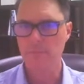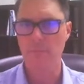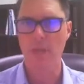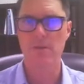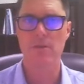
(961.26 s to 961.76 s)

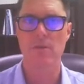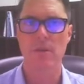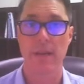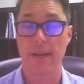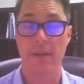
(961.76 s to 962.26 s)

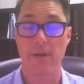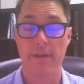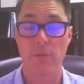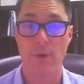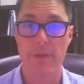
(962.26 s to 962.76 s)
certainly, and I don't
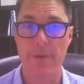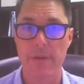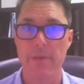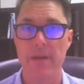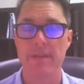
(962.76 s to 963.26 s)
ever want to
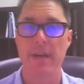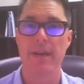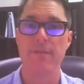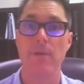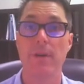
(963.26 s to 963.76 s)
be, but
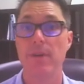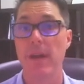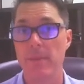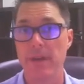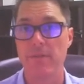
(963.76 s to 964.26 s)
if you ever
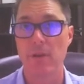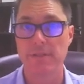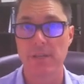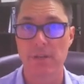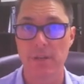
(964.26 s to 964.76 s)
have been
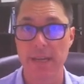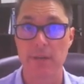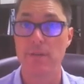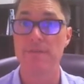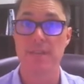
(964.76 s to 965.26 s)
involved in a hurricane
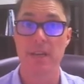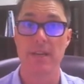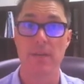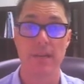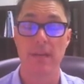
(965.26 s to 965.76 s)
or you've
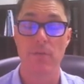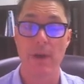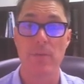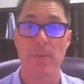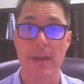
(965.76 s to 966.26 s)
studied any
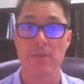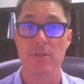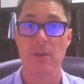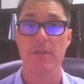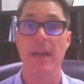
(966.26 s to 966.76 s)
weather patterns,
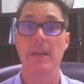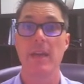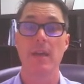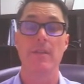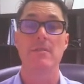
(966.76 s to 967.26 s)
you know that
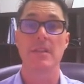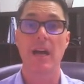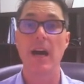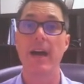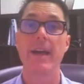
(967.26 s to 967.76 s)
there's an
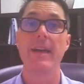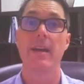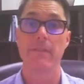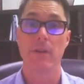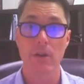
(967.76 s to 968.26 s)
eye
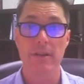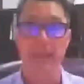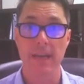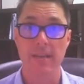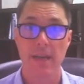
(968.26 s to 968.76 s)
of a
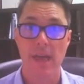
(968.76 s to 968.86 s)
hurricane.